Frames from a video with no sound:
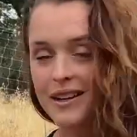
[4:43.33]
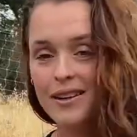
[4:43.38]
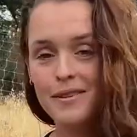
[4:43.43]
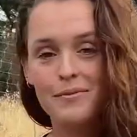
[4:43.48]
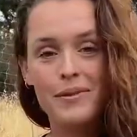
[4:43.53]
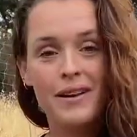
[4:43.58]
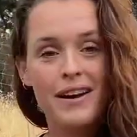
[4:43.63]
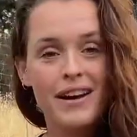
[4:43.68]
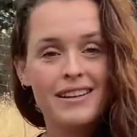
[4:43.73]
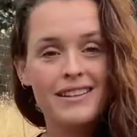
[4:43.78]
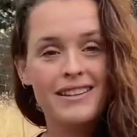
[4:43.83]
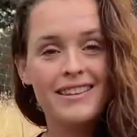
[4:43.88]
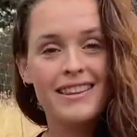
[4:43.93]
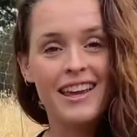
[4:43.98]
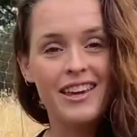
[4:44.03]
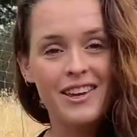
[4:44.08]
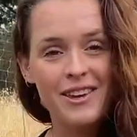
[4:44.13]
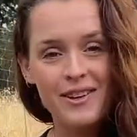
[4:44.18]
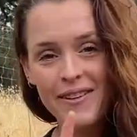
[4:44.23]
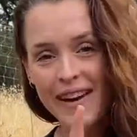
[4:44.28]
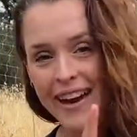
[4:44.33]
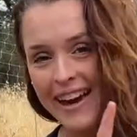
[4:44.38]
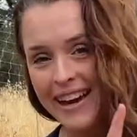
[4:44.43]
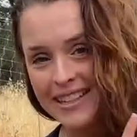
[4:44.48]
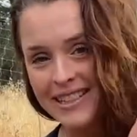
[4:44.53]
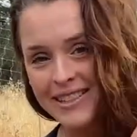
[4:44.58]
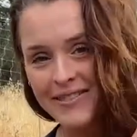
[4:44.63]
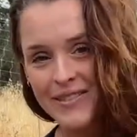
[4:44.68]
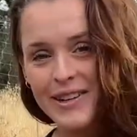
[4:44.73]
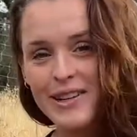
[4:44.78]
But thank you
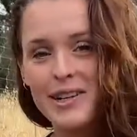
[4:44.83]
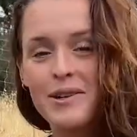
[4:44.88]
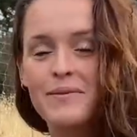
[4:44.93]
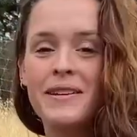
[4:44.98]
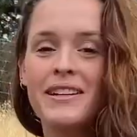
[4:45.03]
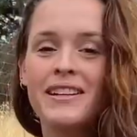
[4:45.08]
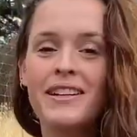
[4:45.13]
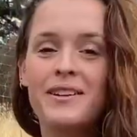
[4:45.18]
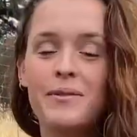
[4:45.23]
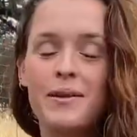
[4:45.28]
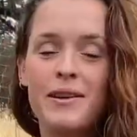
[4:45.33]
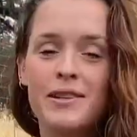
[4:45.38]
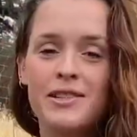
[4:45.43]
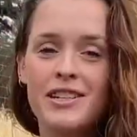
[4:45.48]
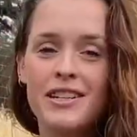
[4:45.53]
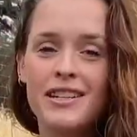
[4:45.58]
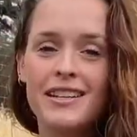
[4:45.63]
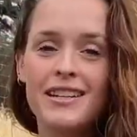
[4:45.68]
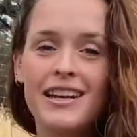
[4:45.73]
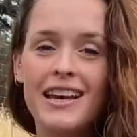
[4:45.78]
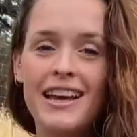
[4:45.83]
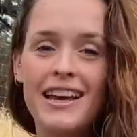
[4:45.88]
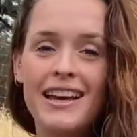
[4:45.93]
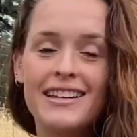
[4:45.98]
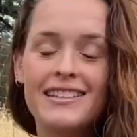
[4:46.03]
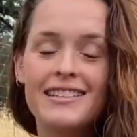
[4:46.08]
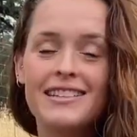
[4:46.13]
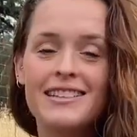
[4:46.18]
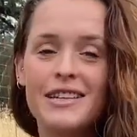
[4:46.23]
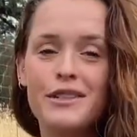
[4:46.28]
guys for coming and watching,
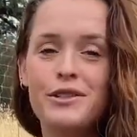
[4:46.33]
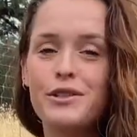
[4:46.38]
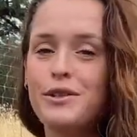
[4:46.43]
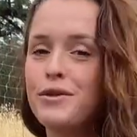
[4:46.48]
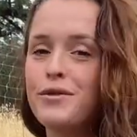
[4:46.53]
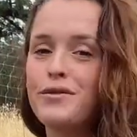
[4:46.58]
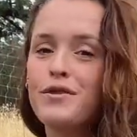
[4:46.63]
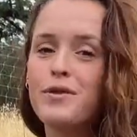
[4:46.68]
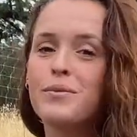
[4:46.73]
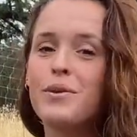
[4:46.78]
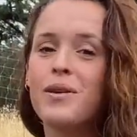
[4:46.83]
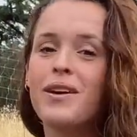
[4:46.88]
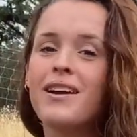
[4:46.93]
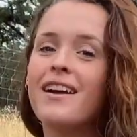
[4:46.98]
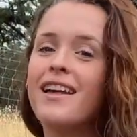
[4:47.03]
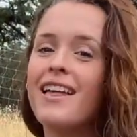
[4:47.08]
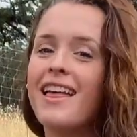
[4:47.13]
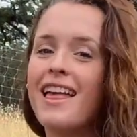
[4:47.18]
and stay tuned for more.